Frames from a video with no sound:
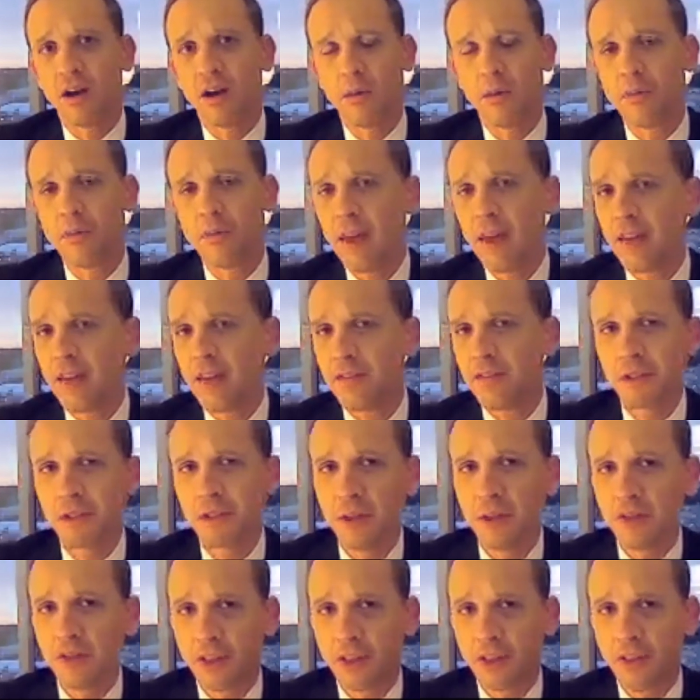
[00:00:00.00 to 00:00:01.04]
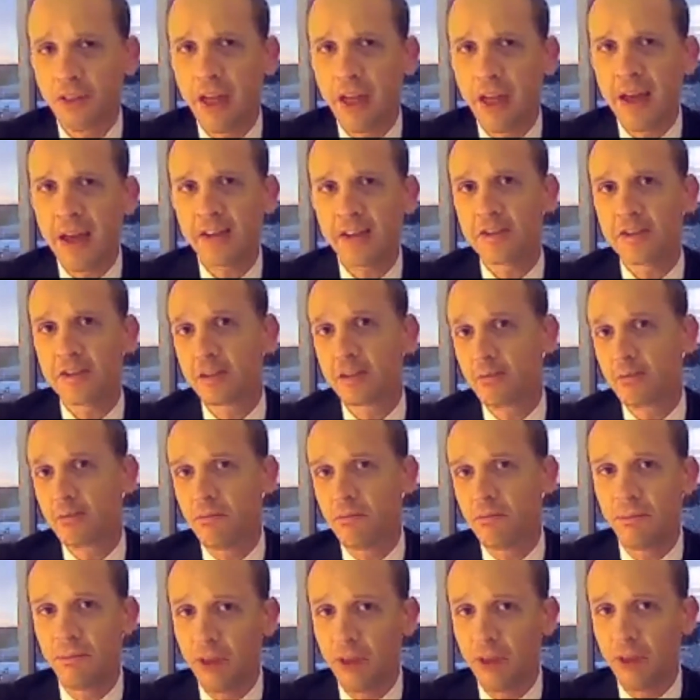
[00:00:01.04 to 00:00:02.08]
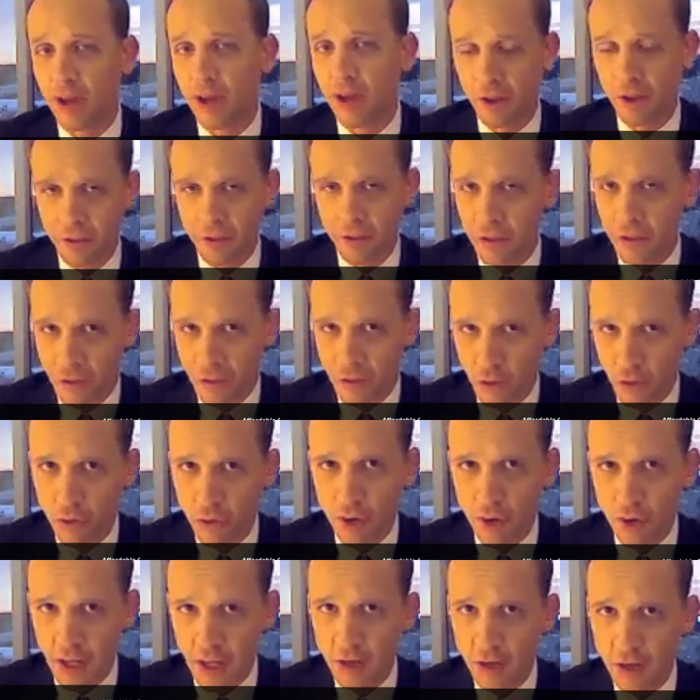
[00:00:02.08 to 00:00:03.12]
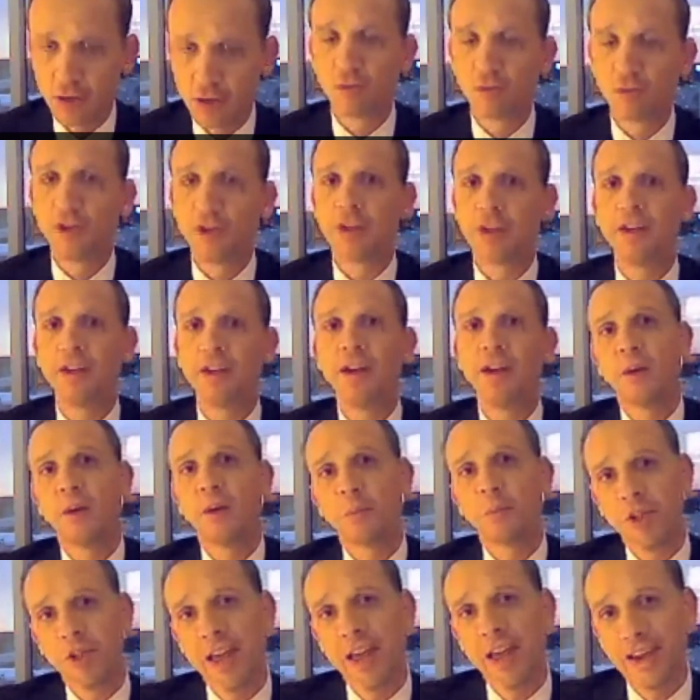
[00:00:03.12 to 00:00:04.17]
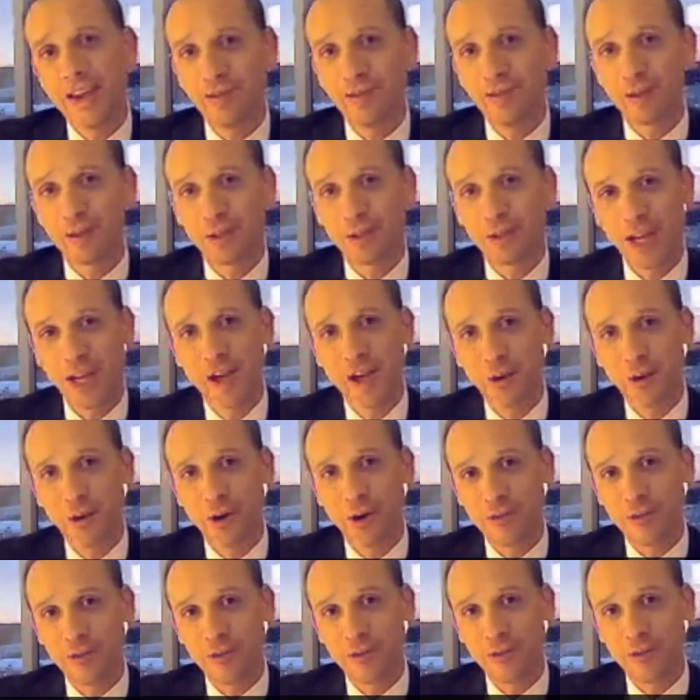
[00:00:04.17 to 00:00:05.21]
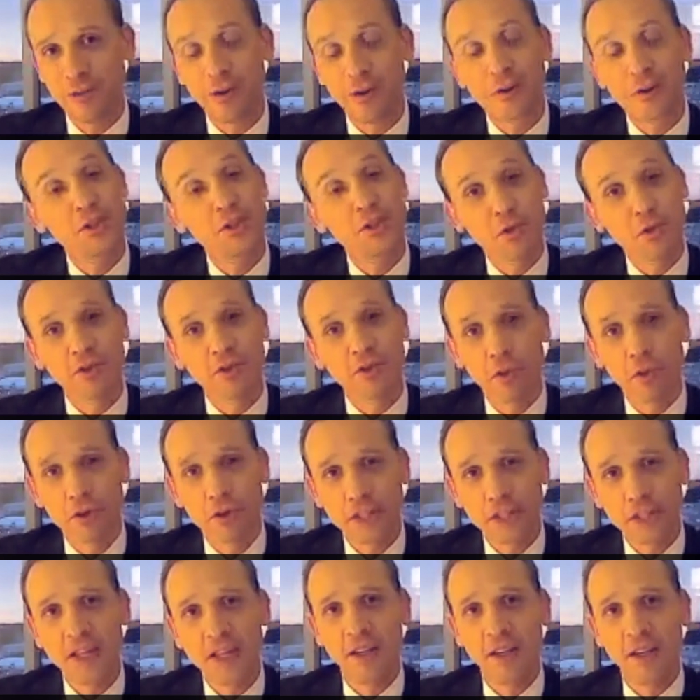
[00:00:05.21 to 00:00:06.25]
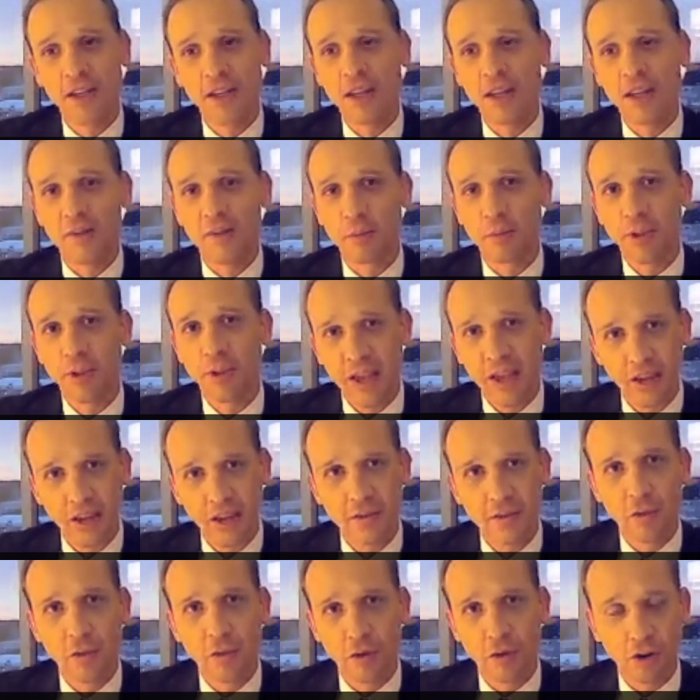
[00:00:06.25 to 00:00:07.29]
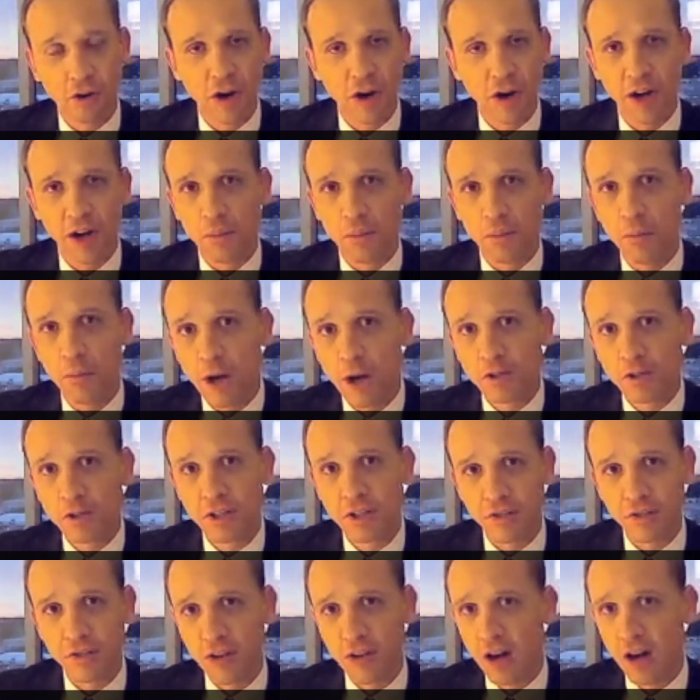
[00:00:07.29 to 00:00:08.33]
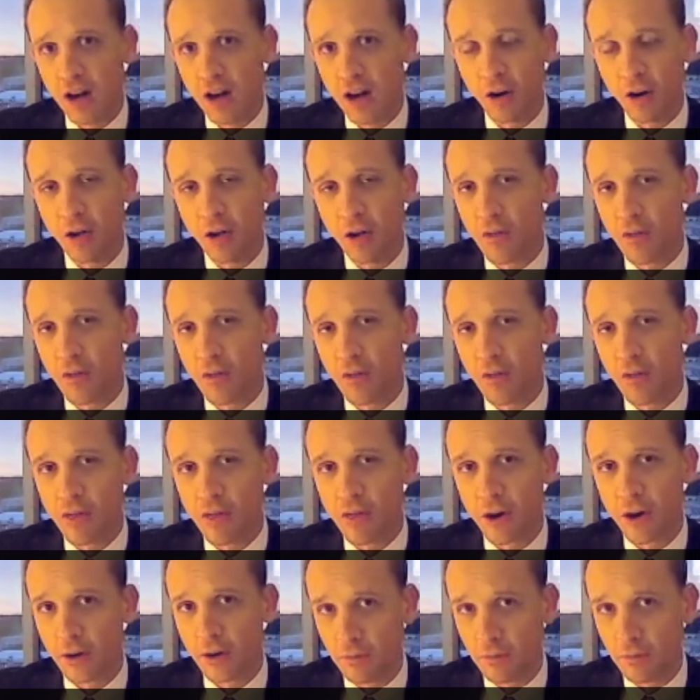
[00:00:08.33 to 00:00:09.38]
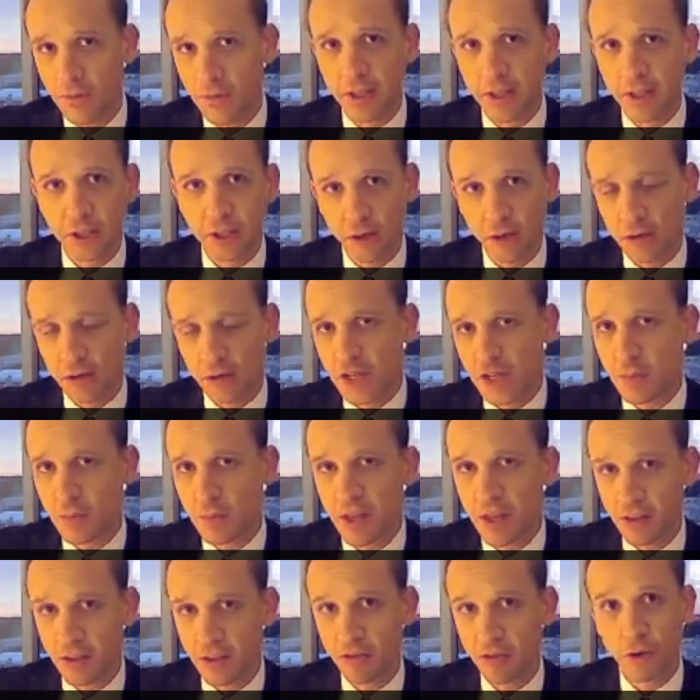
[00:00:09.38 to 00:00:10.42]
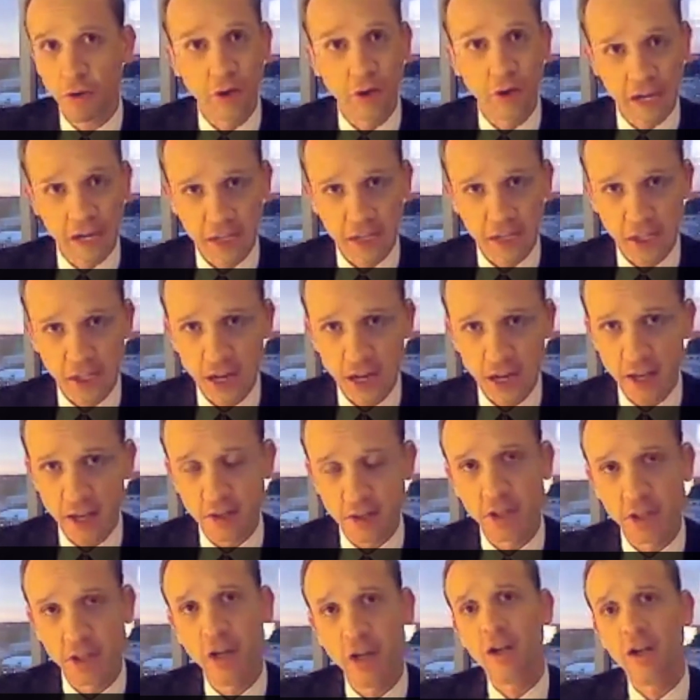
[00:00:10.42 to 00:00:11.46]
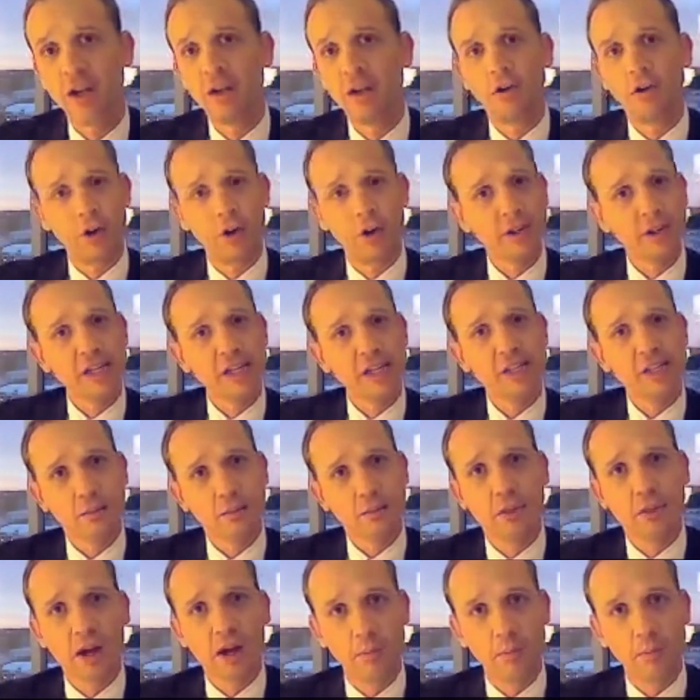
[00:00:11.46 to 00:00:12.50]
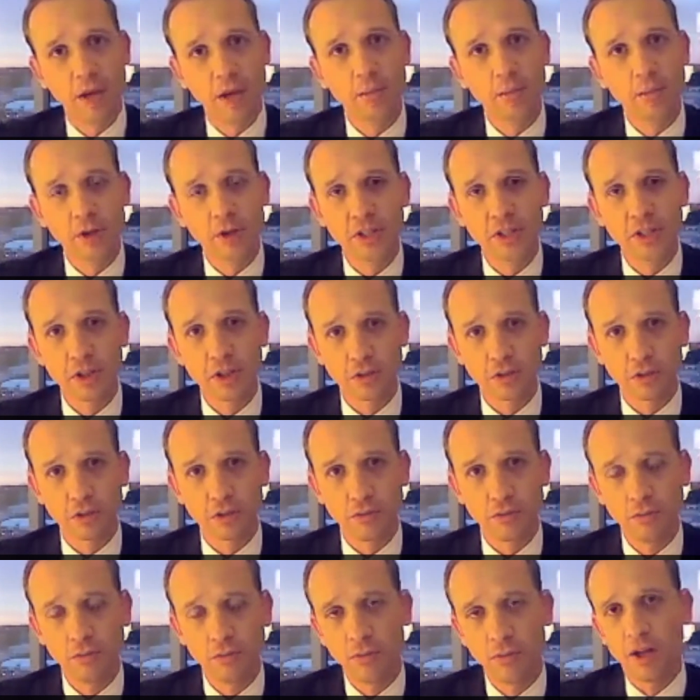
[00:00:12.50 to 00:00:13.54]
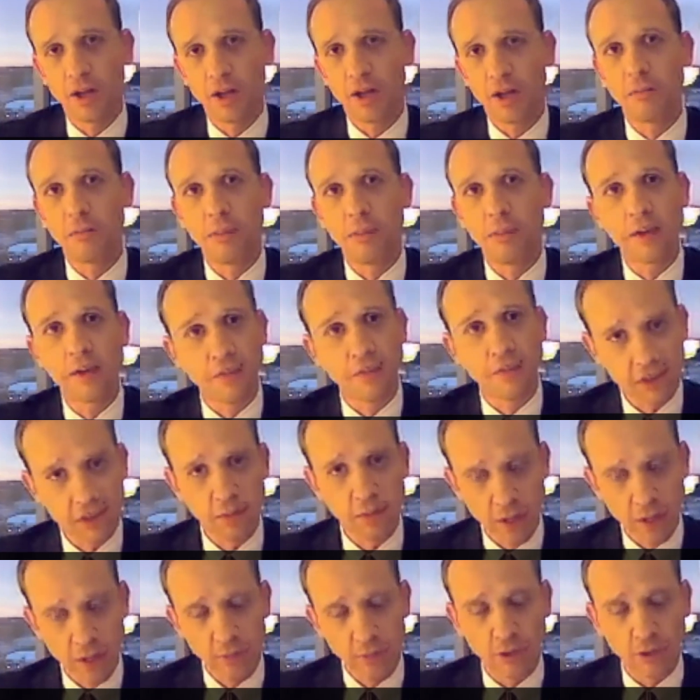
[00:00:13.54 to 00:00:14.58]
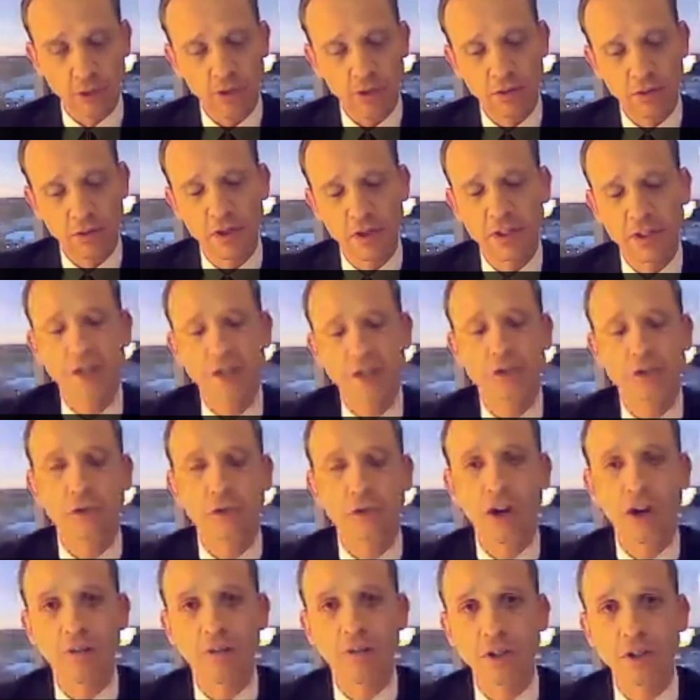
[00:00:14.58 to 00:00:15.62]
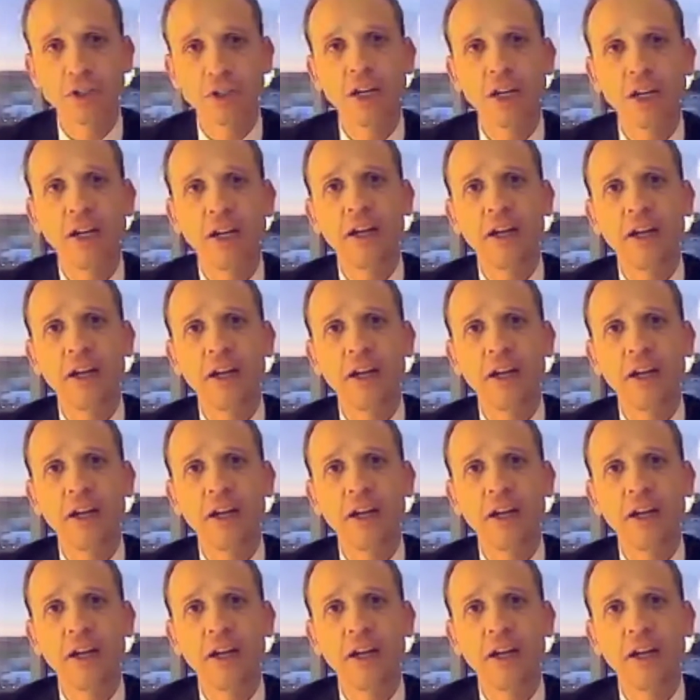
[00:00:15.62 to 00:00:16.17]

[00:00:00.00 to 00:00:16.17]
Um, they've spent the last uh, two or three years really planning for January 1st, 2014, and planning for uh, most, if not all, of their insurance to be through an exchange or at least uh, minimal essential um, benefits, minimal essential coverage.